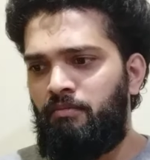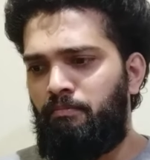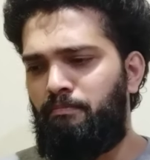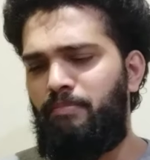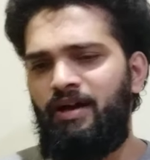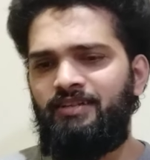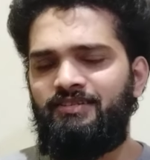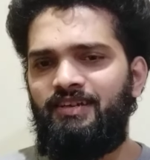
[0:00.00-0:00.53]

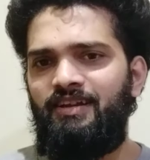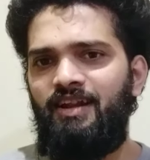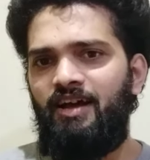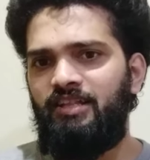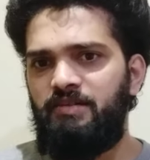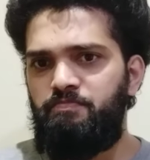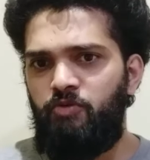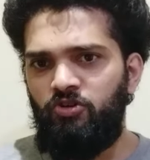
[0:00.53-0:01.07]
But
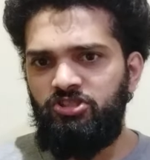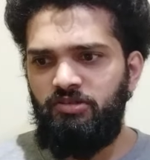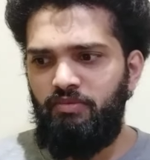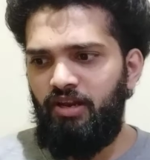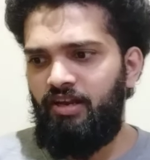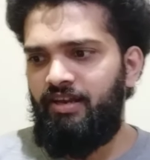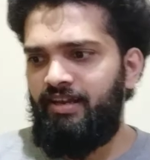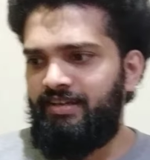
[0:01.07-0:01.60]
another
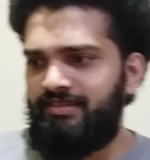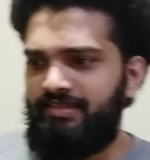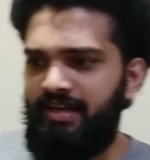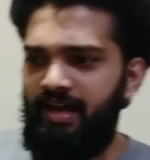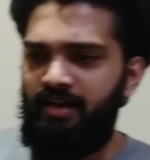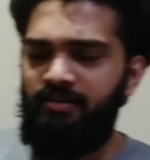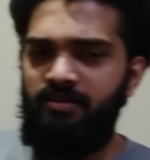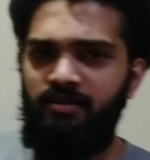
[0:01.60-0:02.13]
possibility is
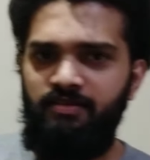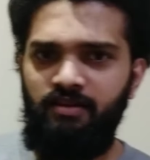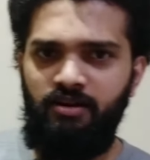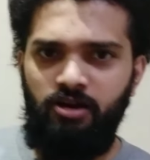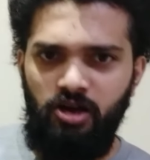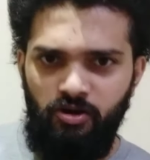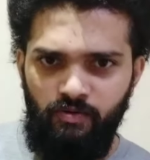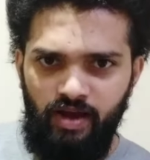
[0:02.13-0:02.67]
that the
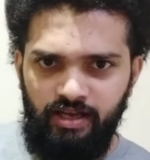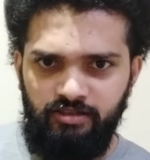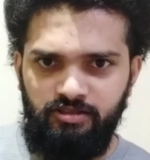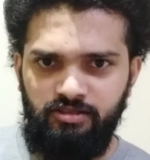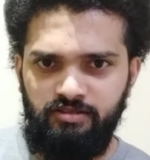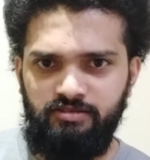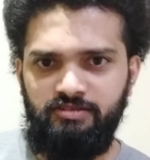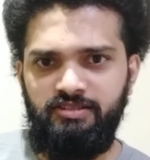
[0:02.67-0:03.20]

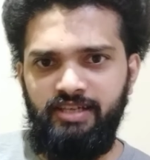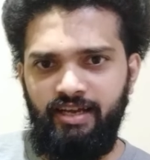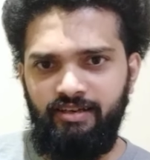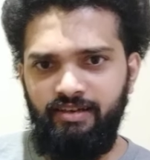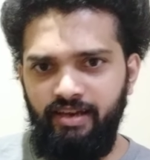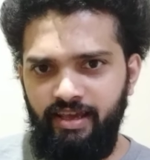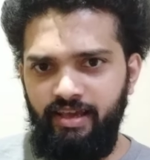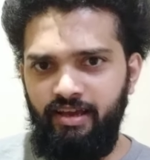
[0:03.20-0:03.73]
correct
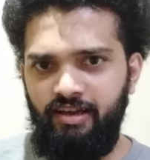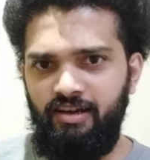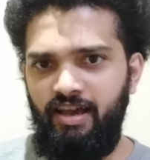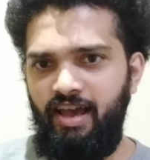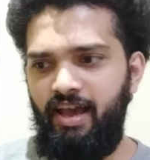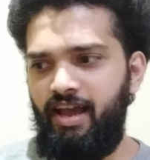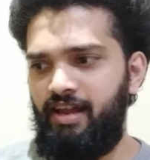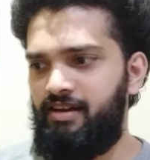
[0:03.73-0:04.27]
technique
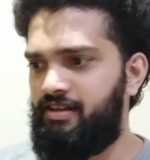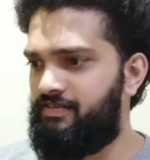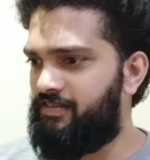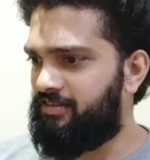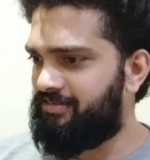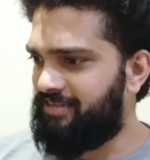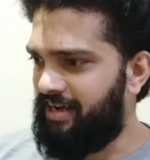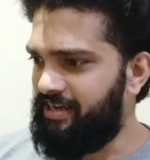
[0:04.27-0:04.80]
and the
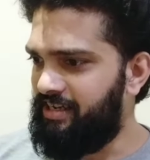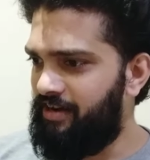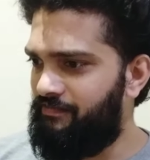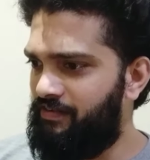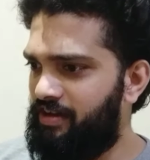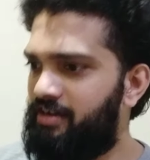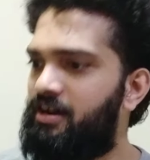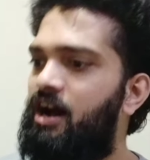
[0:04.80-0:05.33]

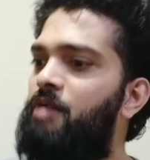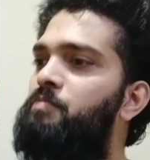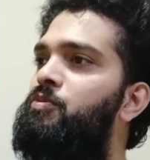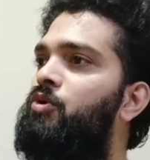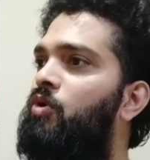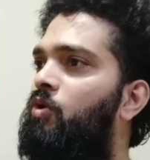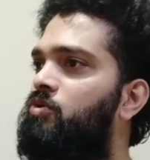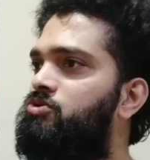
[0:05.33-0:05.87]
scientific
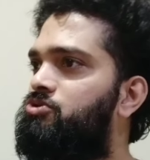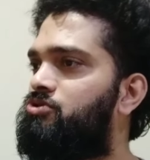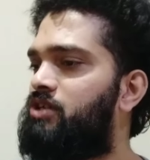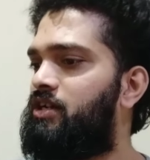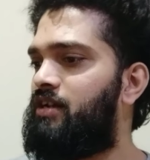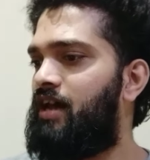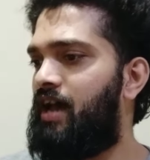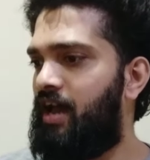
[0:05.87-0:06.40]
approach
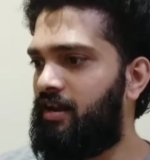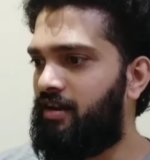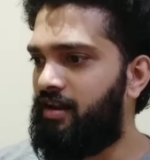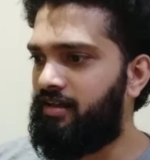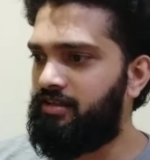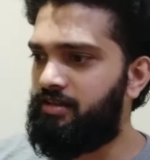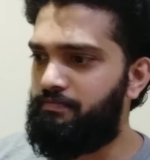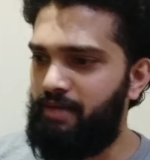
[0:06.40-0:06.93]
in
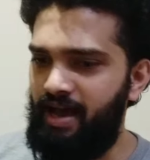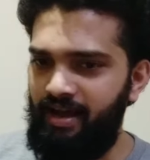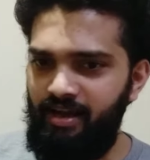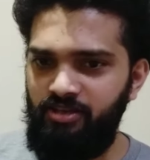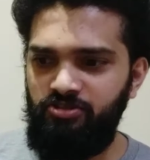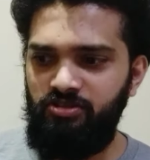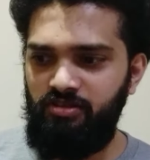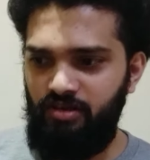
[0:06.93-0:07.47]
handling the
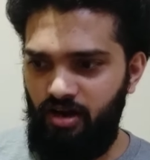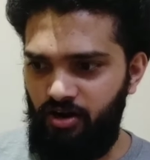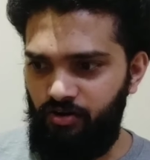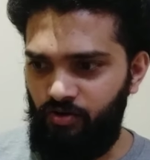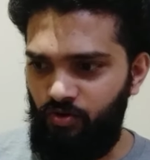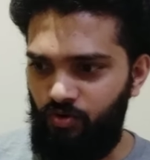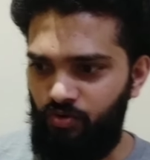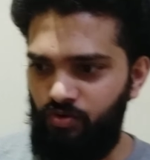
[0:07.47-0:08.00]
baggage and
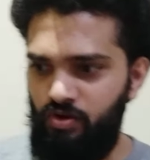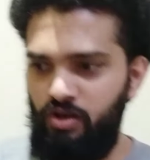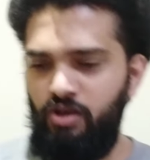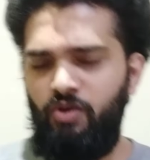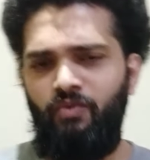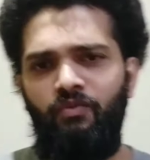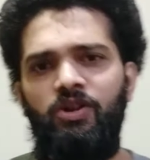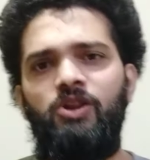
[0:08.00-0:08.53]
cargo
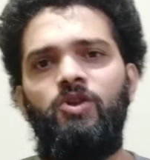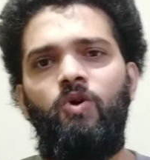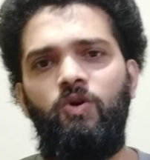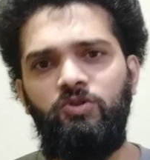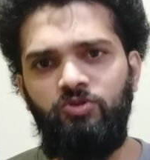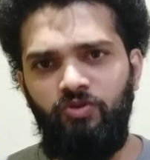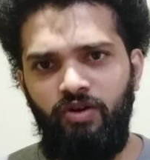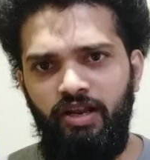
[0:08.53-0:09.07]
will
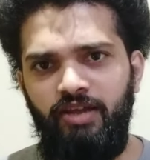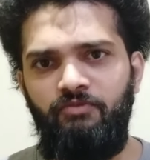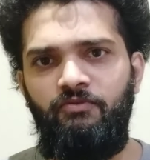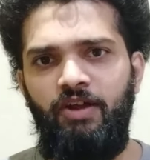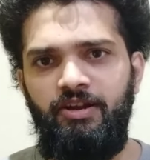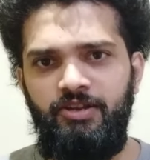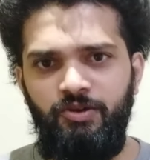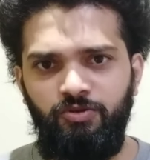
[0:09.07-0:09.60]
not only
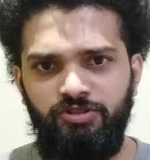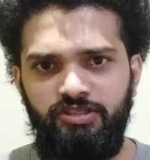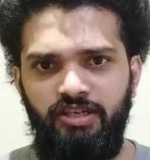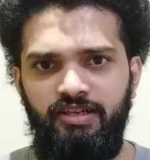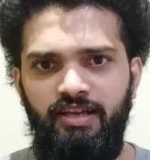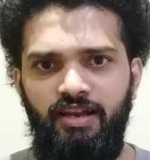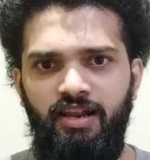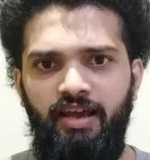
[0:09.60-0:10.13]
reduce the
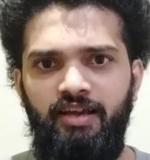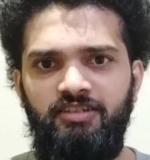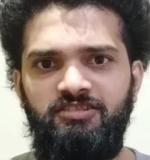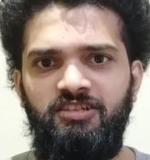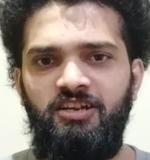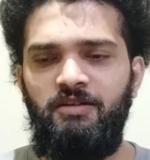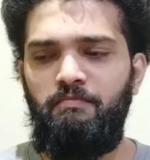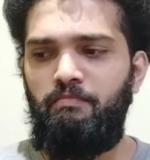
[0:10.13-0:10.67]
delays
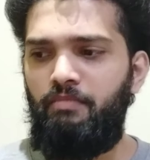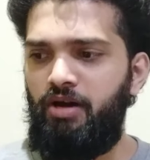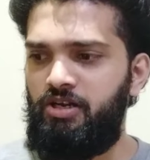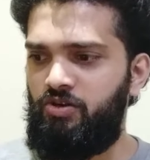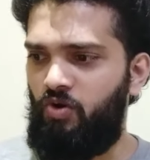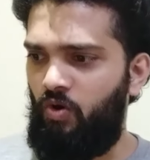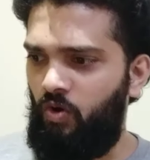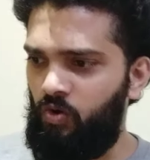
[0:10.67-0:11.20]
but
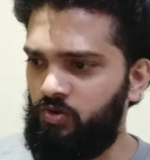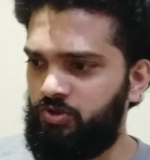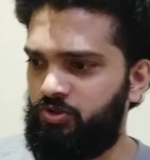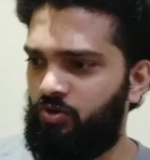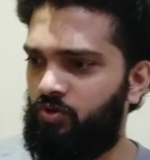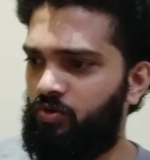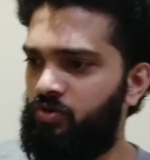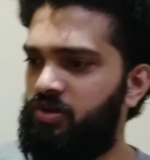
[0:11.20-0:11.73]

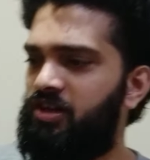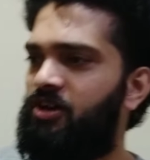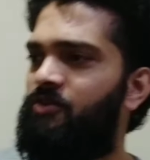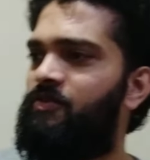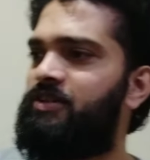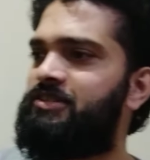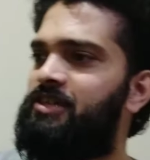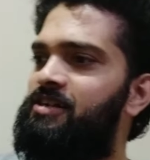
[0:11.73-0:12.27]
also
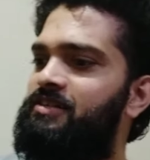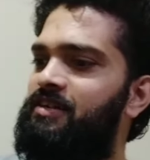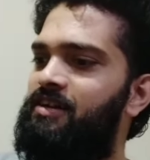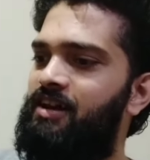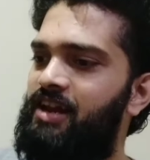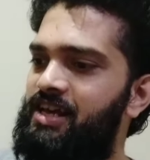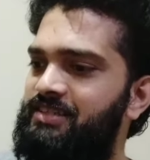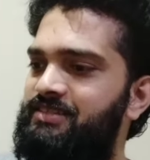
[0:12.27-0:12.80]
result
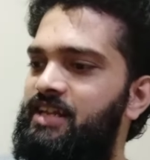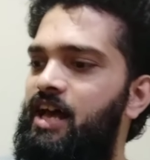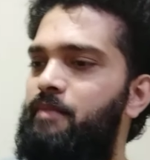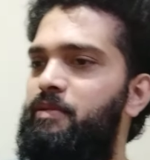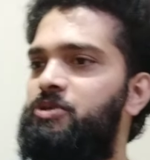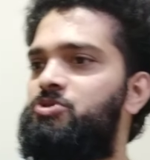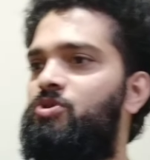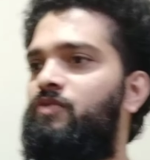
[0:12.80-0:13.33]
in less
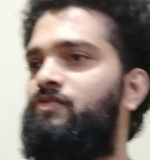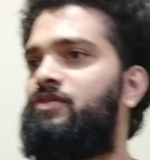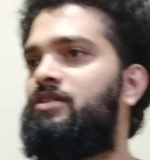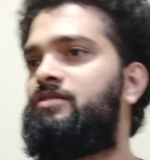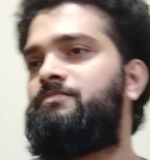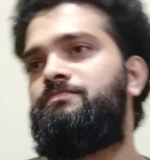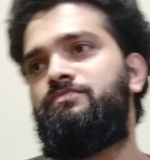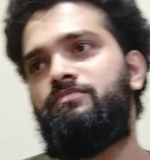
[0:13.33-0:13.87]
damage of
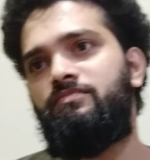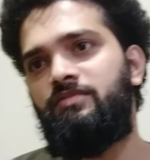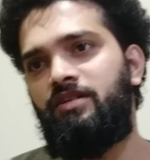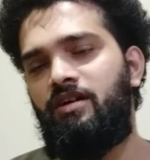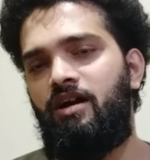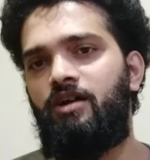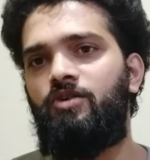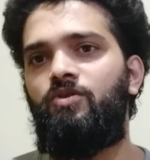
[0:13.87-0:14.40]
the
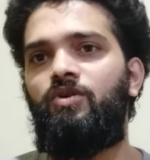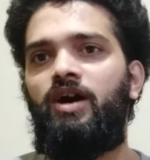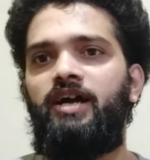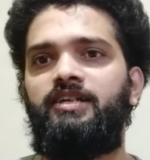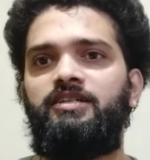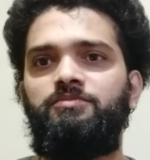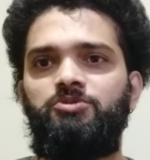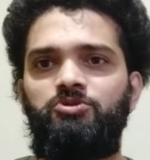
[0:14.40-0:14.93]
cargo
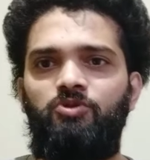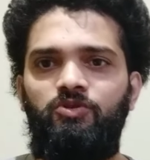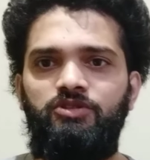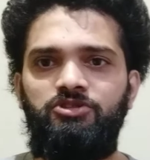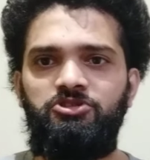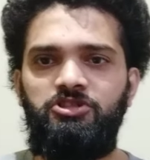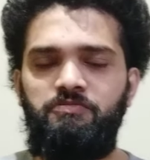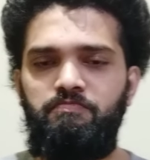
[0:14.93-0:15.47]
items or the
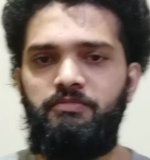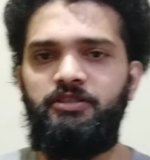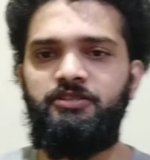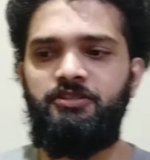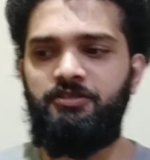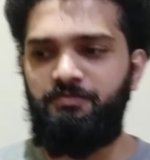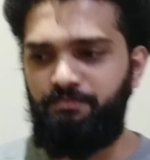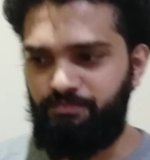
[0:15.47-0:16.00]
shipments.